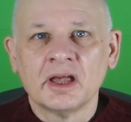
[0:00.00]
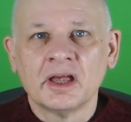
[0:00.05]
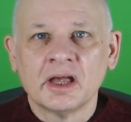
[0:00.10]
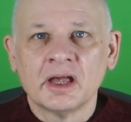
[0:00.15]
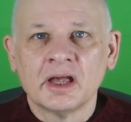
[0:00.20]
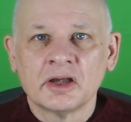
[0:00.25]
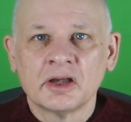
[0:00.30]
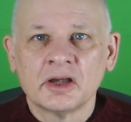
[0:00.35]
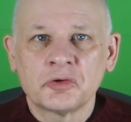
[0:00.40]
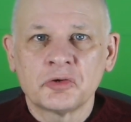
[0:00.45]

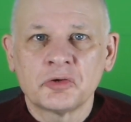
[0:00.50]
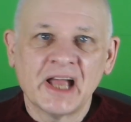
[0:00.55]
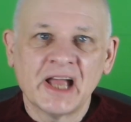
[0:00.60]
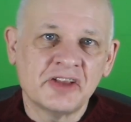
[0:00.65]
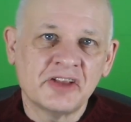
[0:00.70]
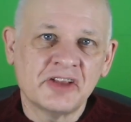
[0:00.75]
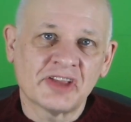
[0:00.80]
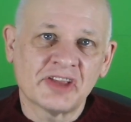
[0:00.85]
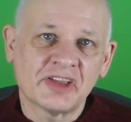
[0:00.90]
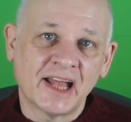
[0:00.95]
create
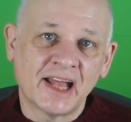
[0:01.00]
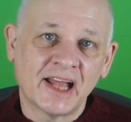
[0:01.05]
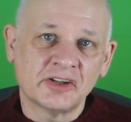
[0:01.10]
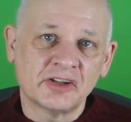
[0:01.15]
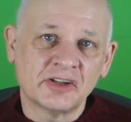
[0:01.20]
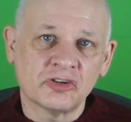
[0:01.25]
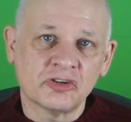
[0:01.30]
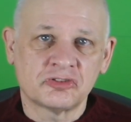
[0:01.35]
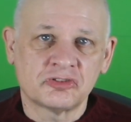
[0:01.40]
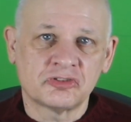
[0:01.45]
and
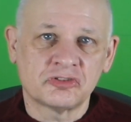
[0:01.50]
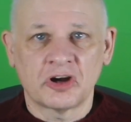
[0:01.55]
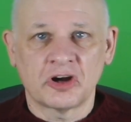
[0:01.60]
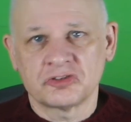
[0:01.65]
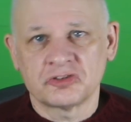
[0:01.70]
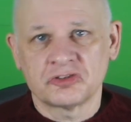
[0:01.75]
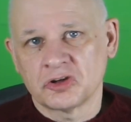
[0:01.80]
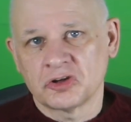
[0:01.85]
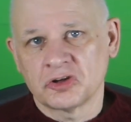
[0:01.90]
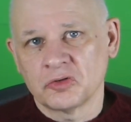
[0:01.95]
structure
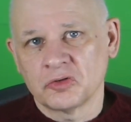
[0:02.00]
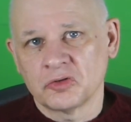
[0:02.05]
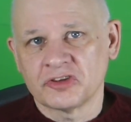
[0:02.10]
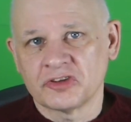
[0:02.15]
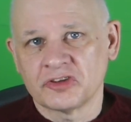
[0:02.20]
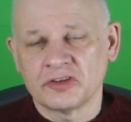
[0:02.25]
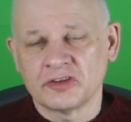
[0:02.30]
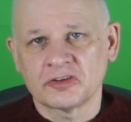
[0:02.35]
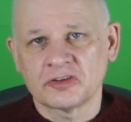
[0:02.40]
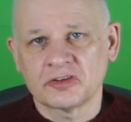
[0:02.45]
content
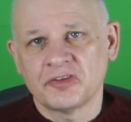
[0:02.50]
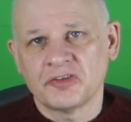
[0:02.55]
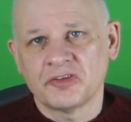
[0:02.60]
for